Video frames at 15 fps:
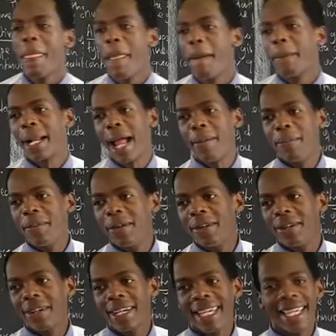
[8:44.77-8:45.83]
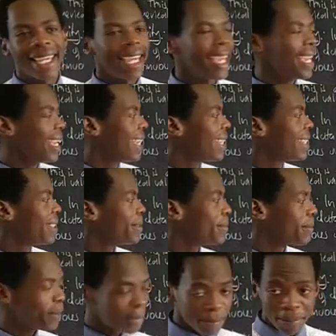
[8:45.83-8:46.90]
Clap?
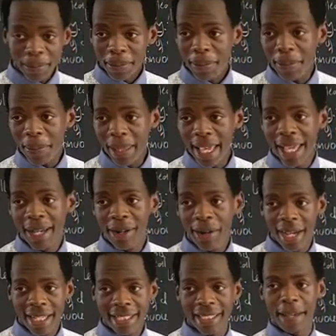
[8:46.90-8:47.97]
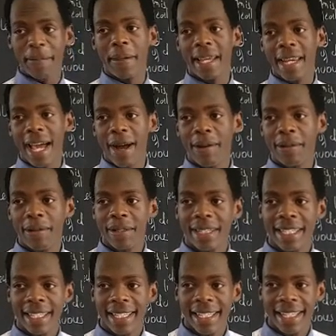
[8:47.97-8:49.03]
Okay. Stepping now.
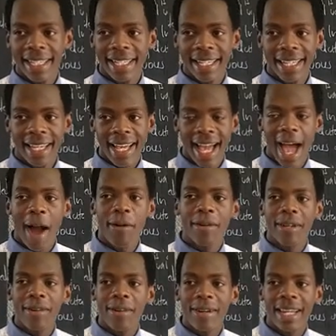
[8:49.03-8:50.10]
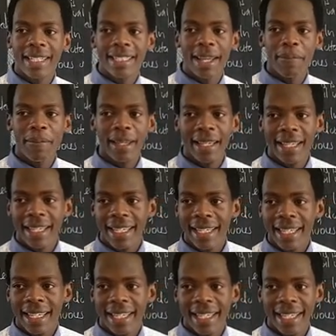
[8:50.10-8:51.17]
How do you call the
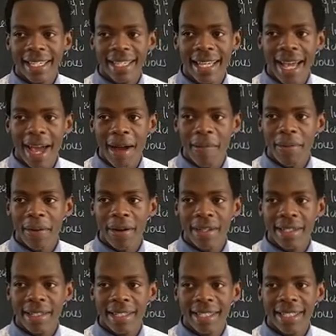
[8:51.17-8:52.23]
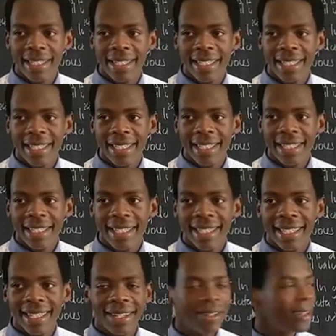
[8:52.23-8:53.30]
stepping upright?
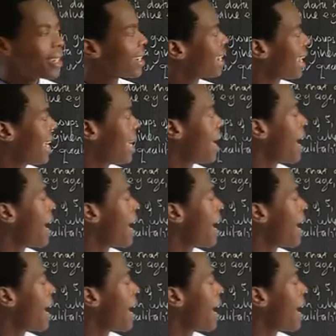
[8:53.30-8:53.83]
Okay.